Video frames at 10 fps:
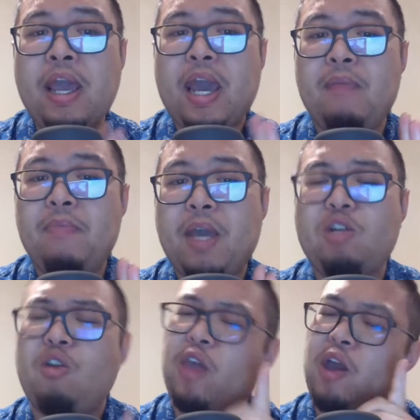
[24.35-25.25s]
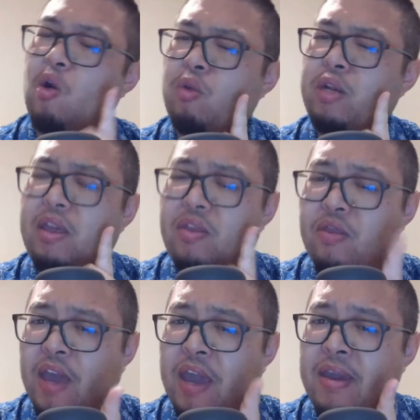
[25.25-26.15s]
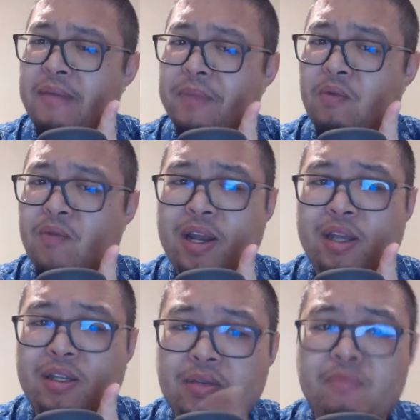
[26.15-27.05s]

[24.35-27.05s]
and make sure that only they read it?